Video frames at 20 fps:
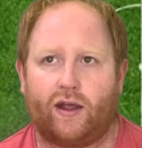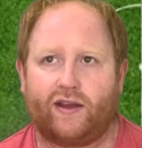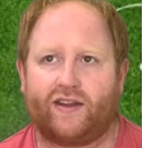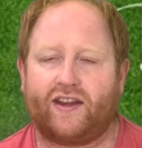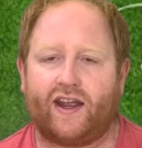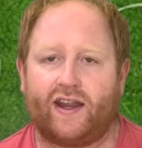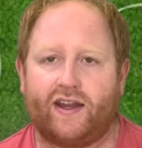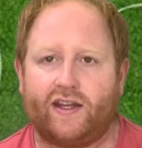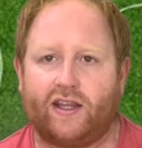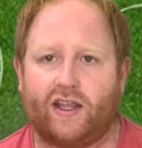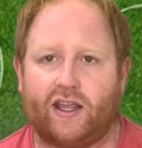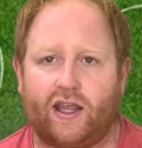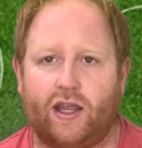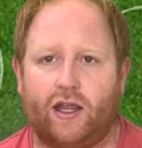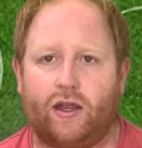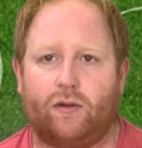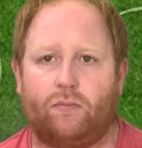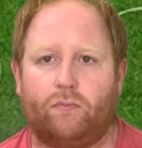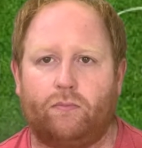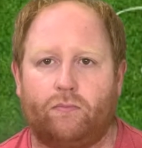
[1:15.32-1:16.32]
tight
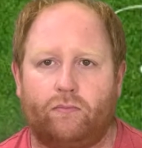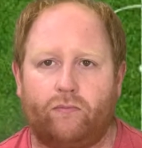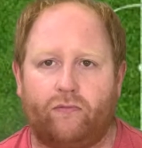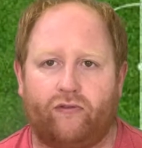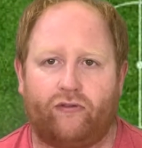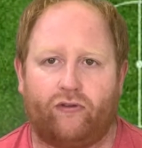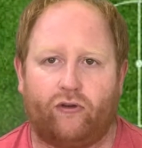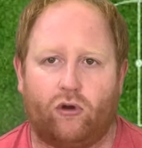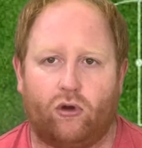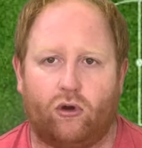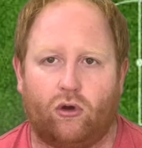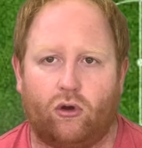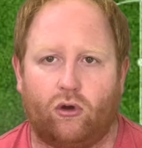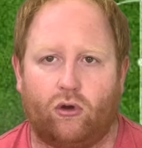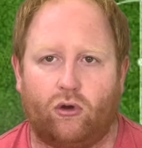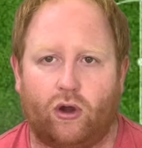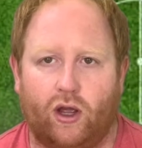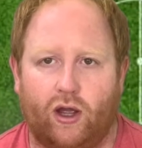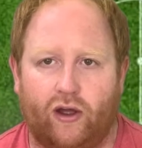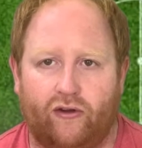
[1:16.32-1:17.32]
game
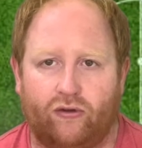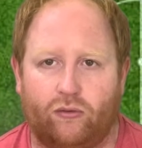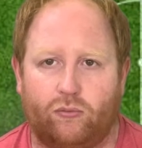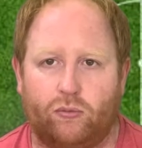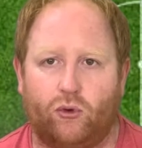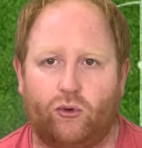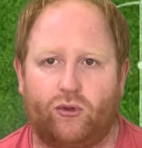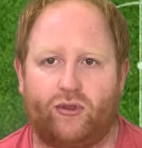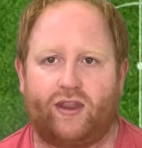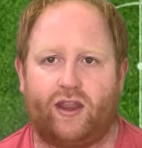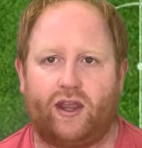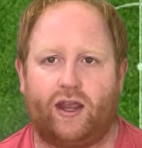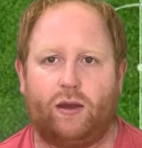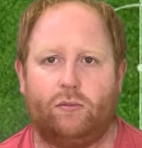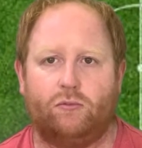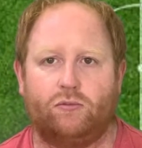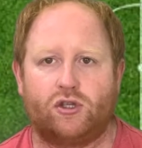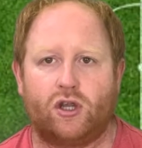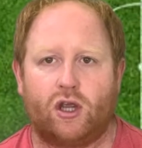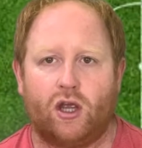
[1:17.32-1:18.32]
for both
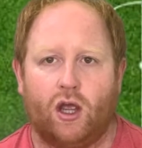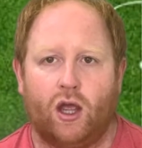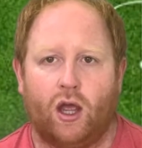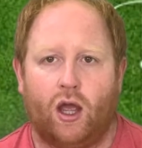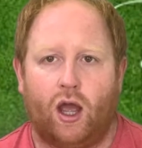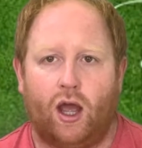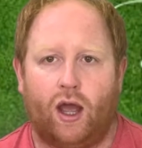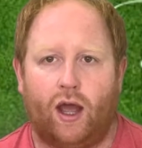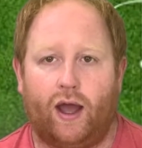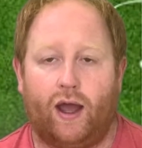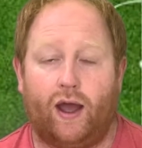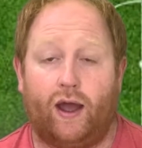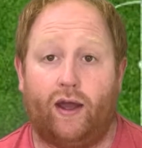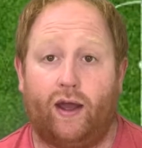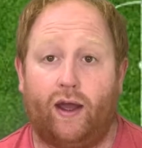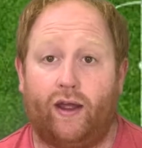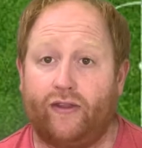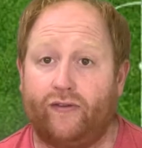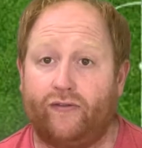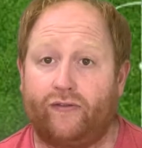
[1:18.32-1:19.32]
teams.
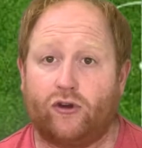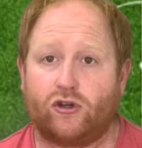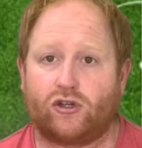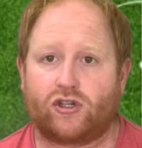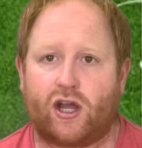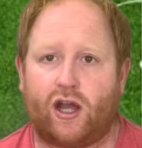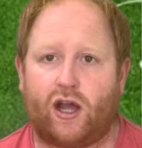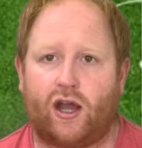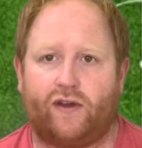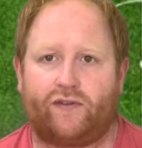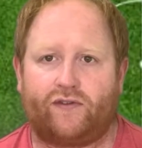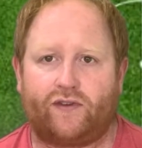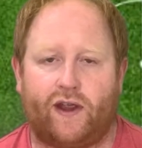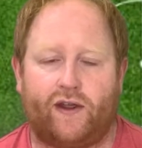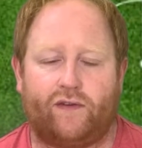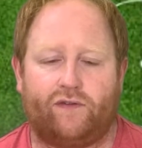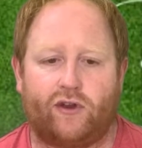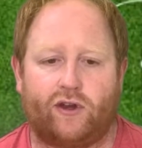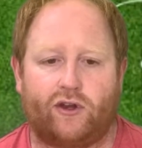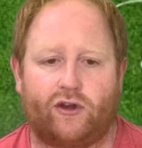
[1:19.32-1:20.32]
And the first half
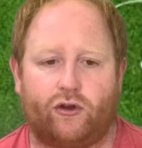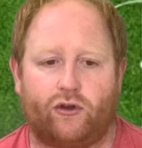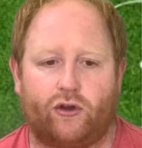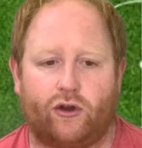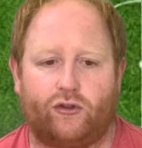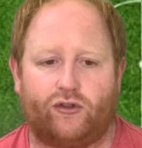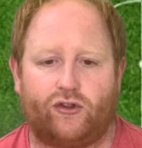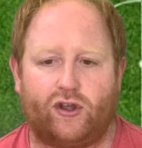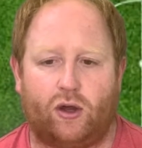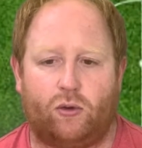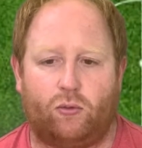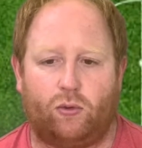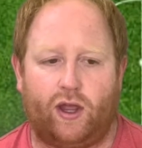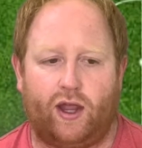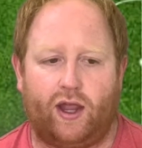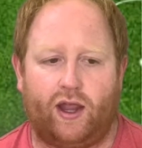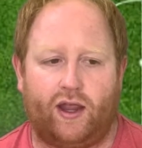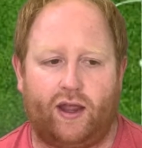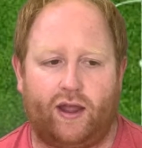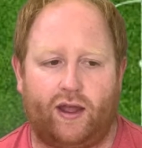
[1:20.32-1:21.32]
definitely turned out that
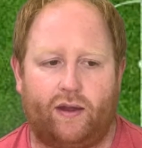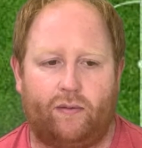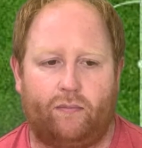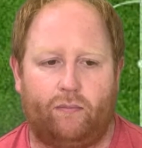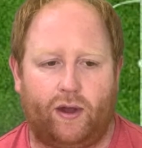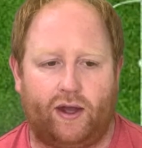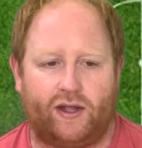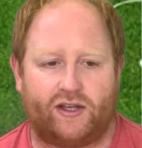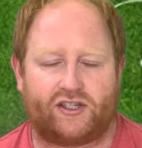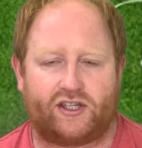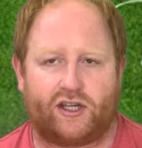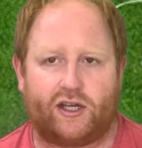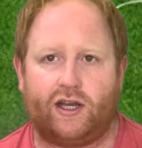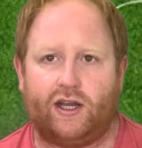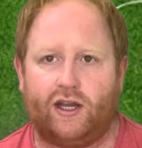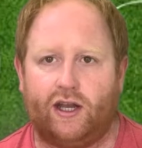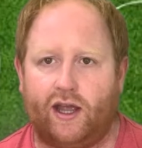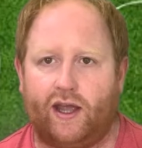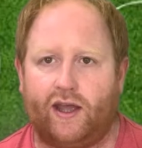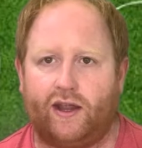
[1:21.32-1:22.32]
way. Man City
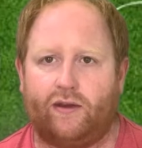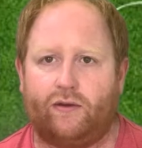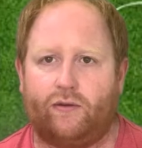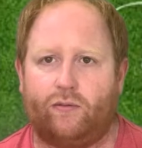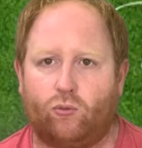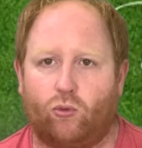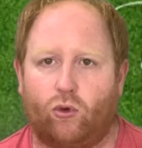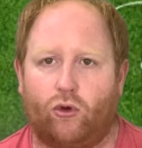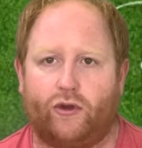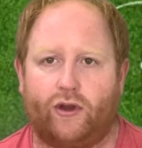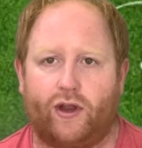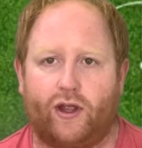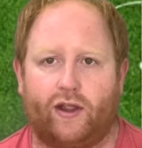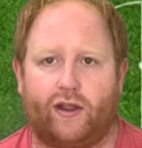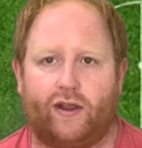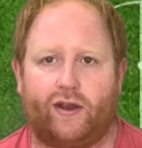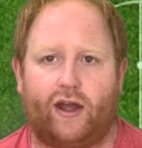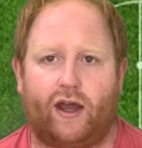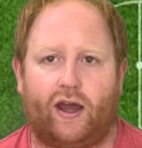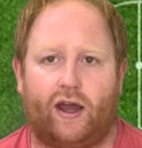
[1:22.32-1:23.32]
led 1-0
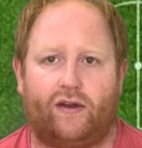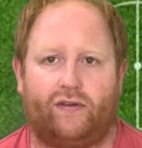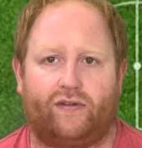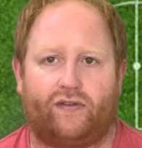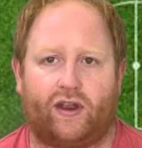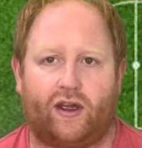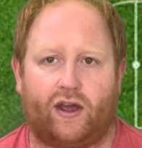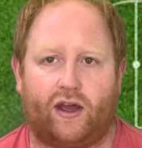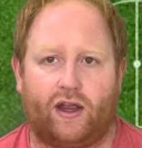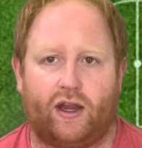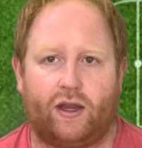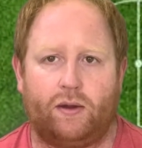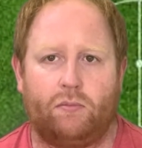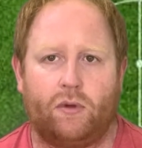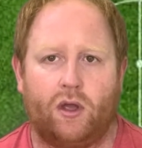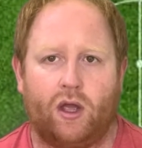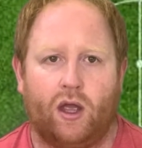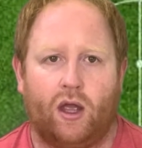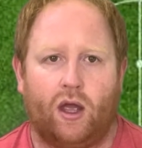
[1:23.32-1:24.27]
at half time.